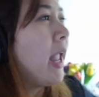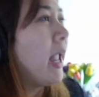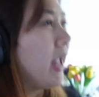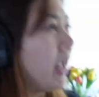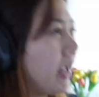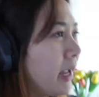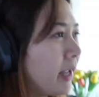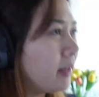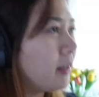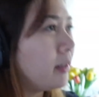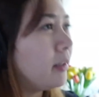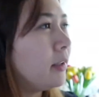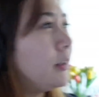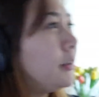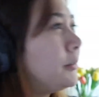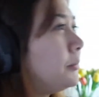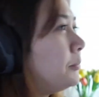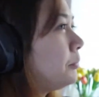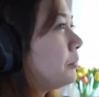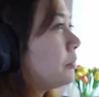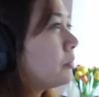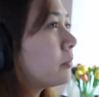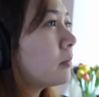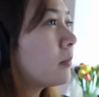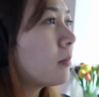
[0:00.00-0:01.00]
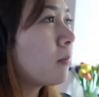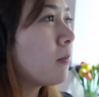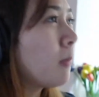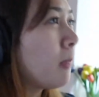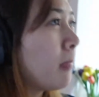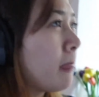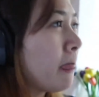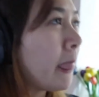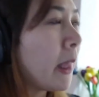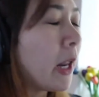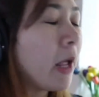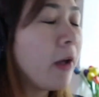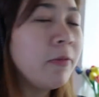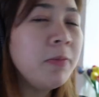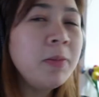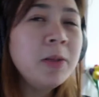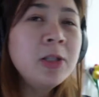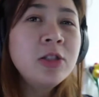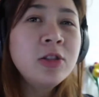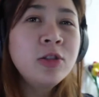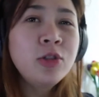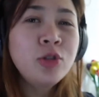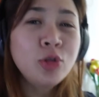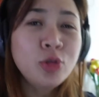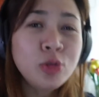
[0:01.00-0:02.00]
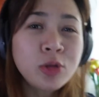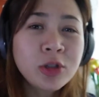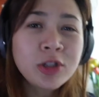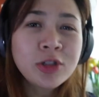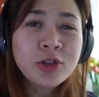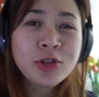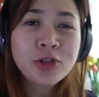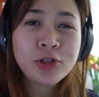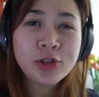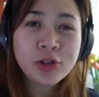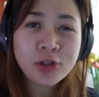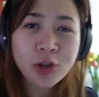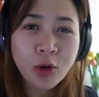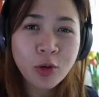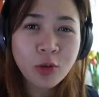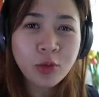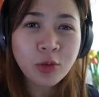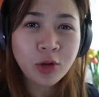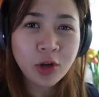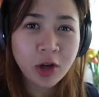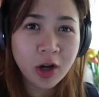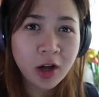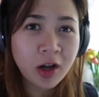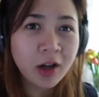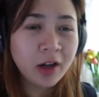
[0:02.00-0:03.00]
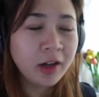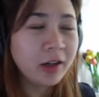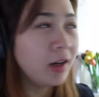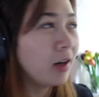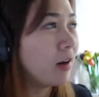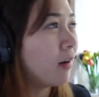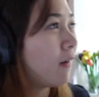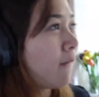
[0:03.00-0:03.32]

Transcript: And I've been doing so good.